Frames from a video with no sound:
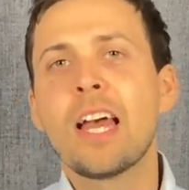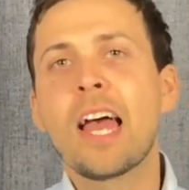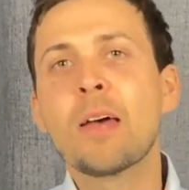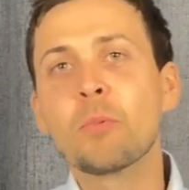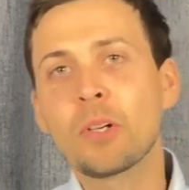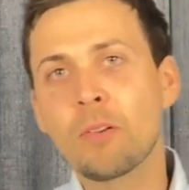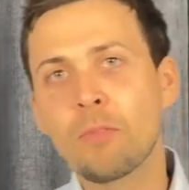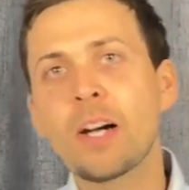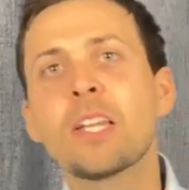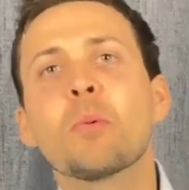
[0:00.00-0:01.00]
And we're going to
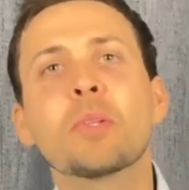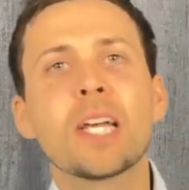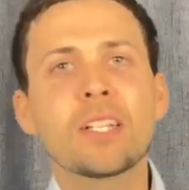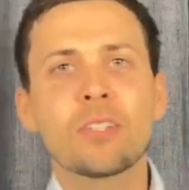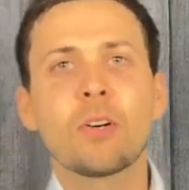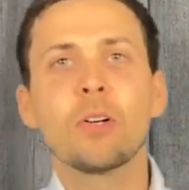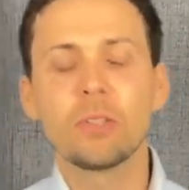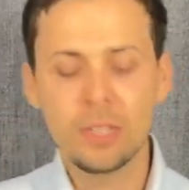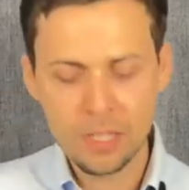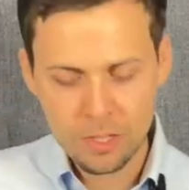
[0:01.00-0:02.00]
find out what that's
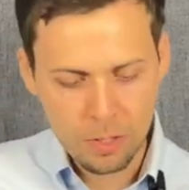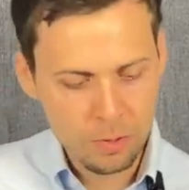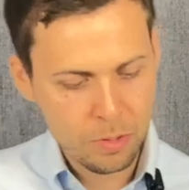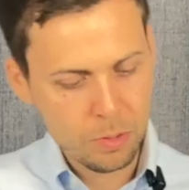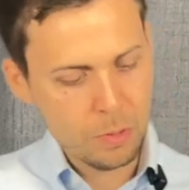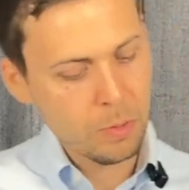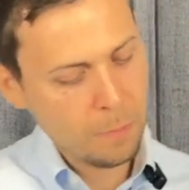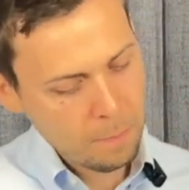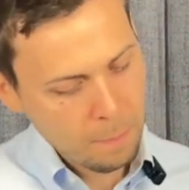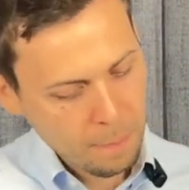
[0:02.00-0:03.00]
called. Let's go to
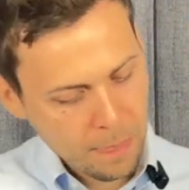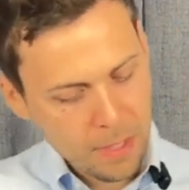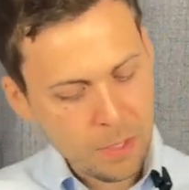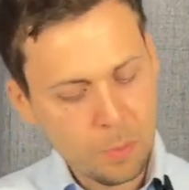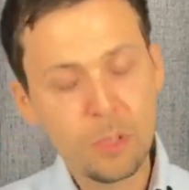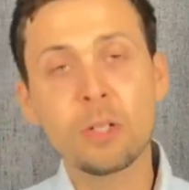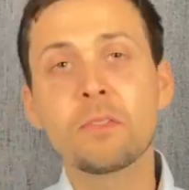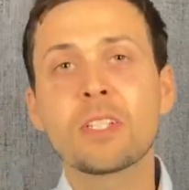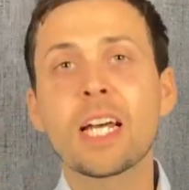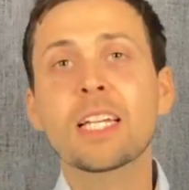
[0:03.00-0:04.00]
the book
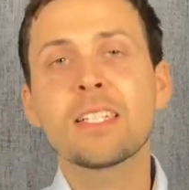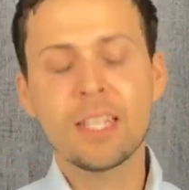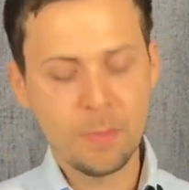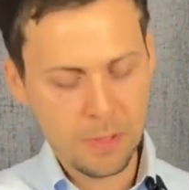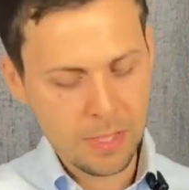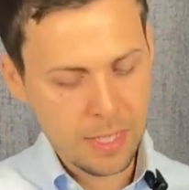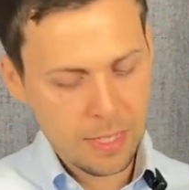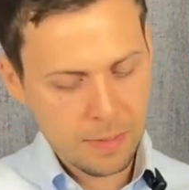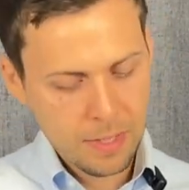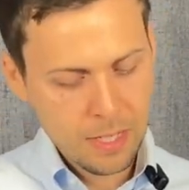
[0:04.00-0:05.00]
of Second Timothy,
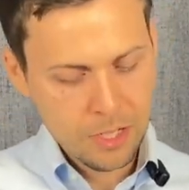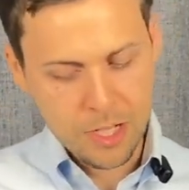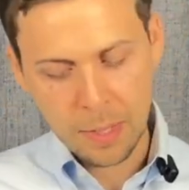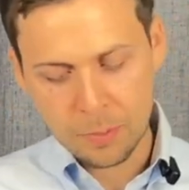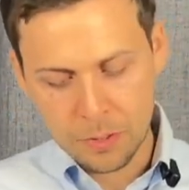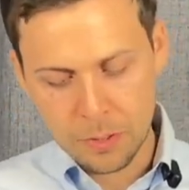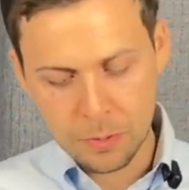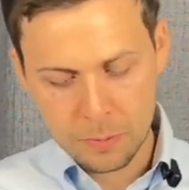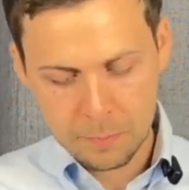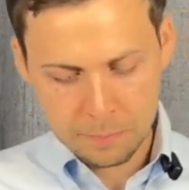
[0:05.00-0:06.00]
chapter
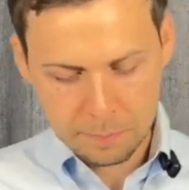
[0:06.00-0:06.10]
2.